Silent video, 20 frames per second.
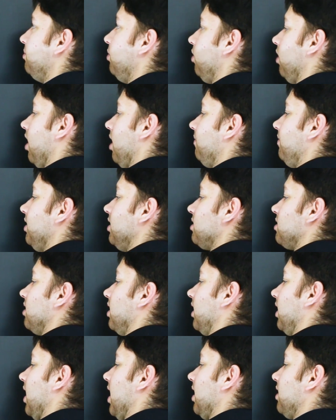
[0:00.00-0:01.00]
more obvious,
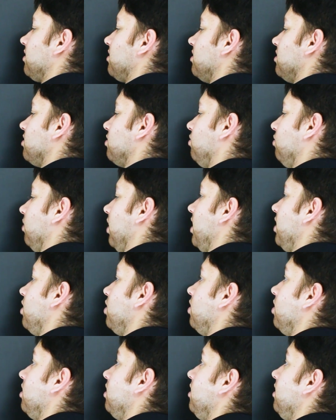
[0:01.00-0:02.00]
like x is
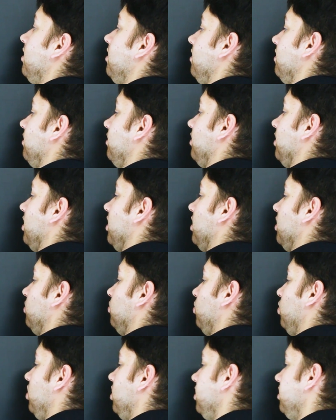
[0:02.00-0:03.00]
greater
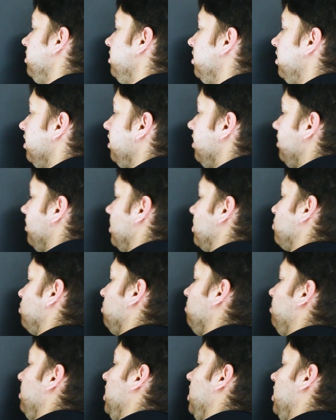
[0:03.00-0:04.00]
than 1, this
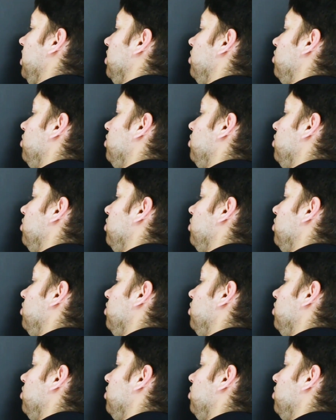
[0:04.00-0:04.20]
would be